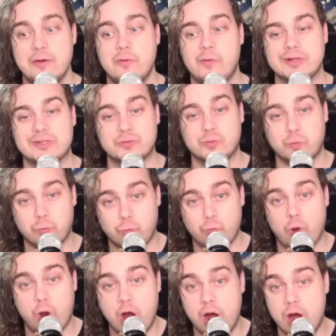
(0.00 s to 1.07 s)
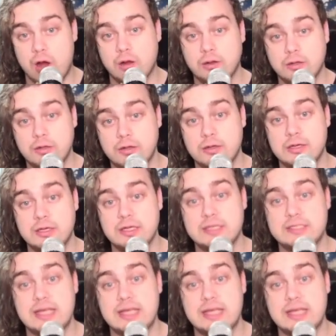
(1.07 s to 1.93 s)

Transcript: What's wrong is